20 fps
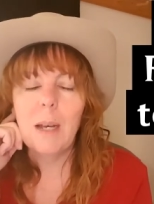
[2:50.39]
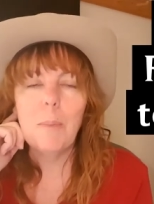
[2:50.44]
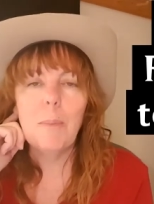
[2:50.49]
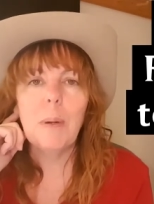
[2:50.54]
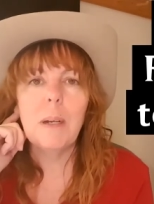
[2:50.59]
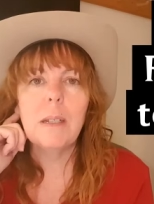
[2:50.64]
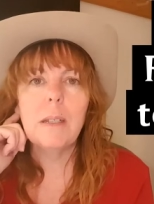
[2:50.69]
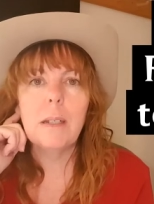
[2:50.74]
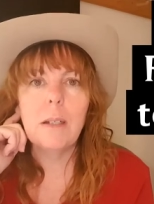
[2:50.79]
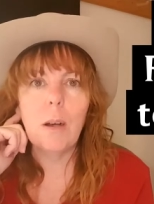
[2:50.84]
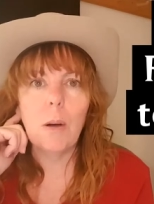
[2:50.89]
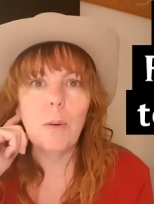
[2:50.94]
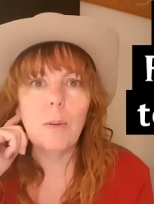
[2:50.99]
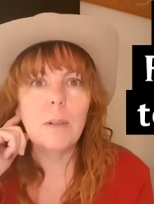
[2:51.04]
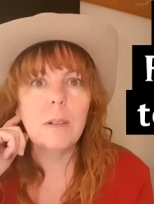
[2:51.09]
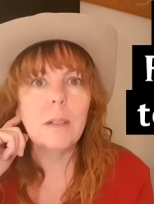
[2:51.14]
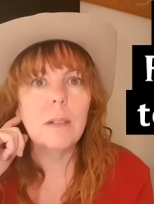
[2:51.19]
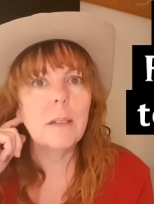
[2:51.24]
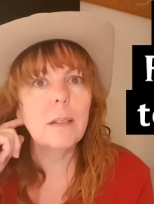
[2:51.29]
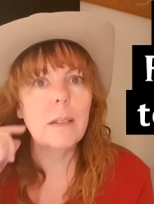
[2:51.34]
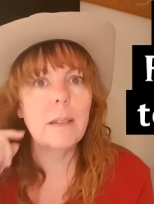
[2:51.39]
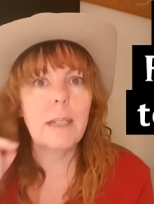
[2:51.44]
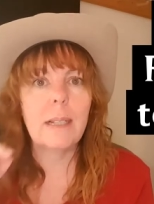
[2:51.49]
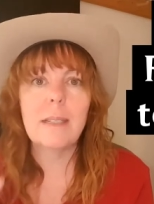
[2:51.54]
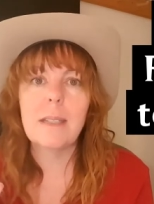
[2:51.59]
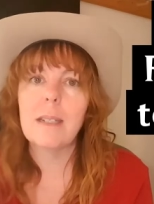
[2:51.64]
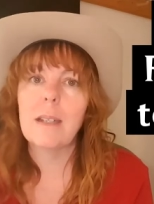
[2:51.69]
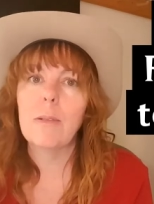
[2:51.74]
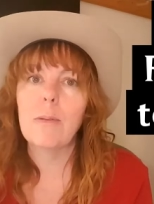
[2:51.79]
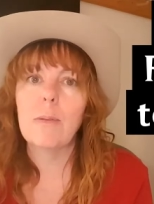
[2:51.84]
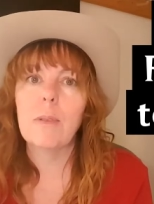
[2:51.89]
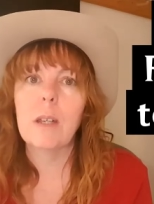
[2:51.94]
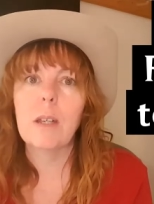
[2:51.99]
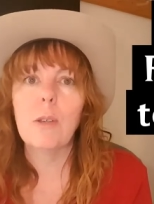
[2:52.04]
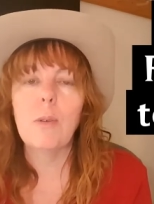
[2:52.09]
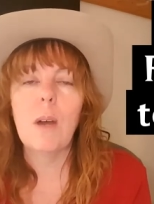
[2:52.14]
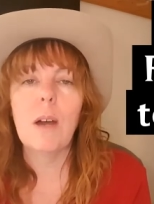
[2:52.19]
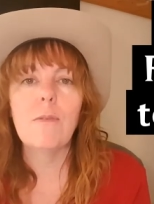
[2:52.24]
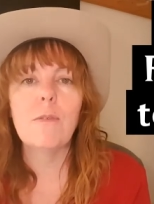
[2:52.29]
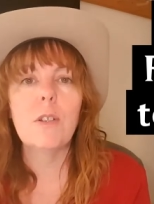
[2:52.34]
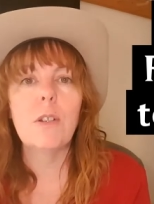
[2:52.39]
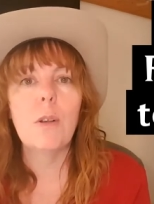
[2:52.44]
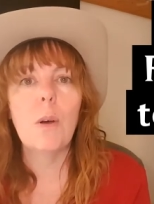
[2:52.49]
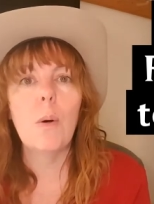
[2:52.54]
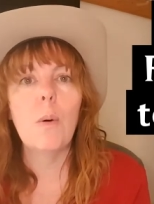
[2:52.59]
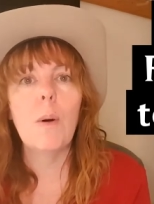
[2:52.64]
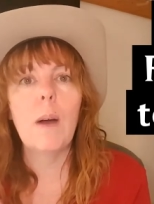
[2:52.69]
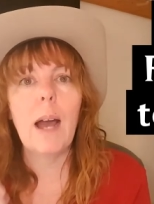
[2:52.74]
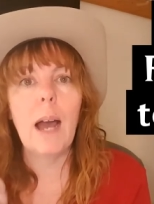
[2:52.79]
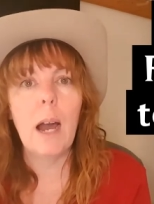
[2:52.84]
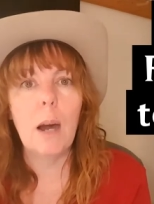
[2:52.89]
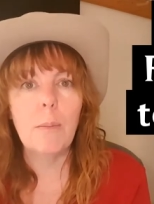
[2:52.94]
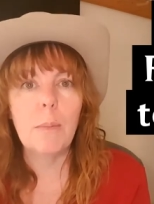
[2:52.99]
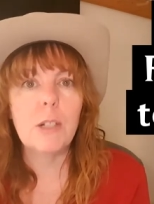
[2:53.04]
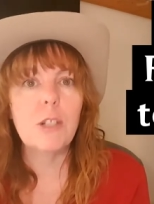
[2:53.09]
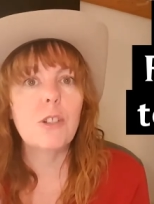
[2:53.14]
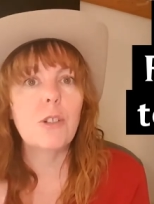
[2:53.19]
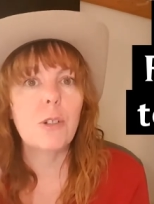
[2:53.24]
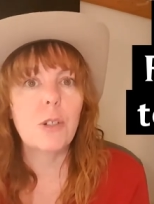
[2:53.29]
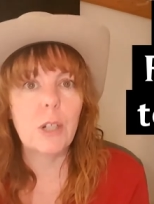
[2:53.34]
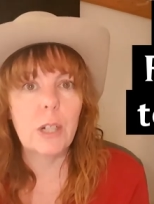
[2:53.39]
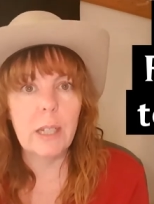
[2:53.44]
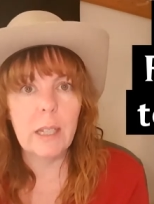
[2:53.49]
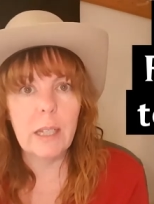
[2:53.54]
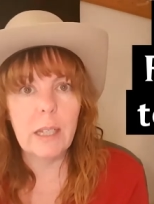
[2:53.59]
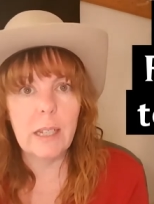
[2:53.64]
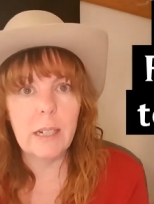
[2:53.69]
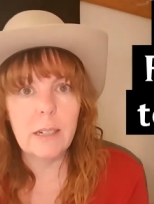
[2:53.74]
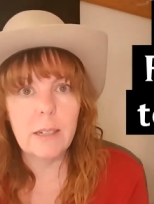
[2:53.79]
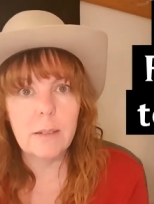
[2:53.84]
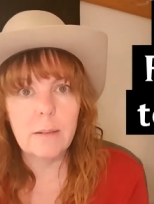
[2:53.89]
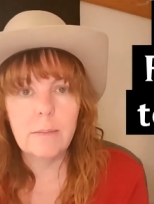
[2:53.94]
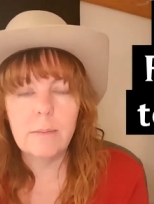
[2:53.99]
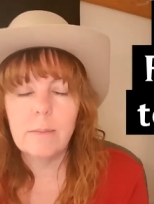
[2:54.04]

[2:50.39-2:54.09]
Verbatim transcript: But you know, that's another thing. You have to know how much you're going to eat.